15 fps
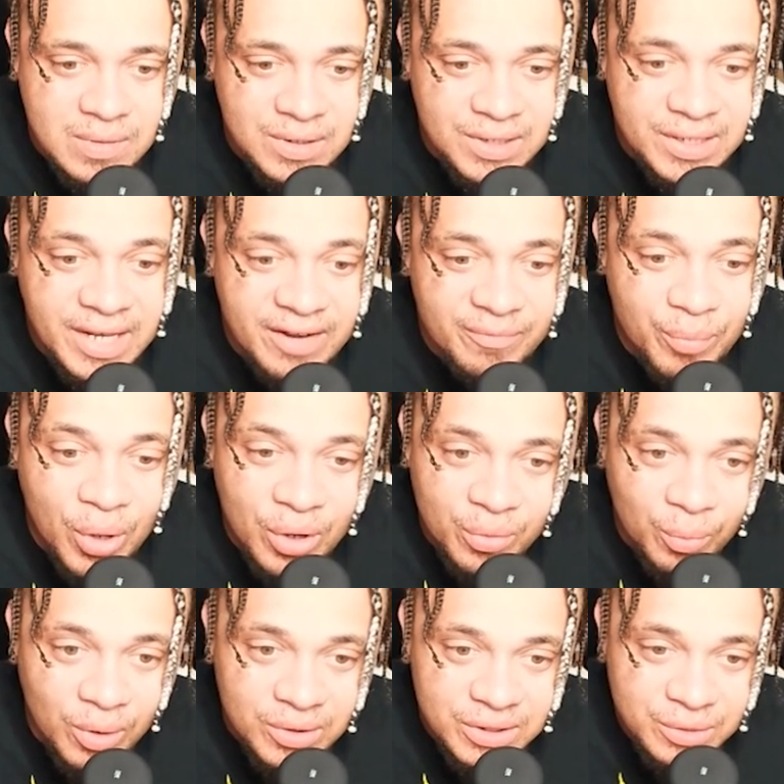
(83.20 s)
She gave birth
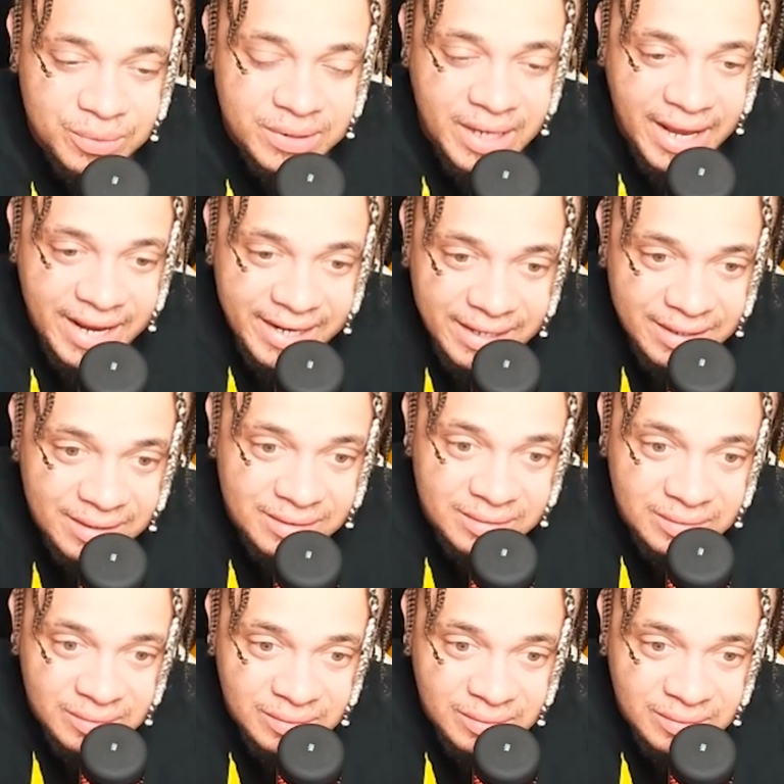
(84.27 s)
while she was hanging?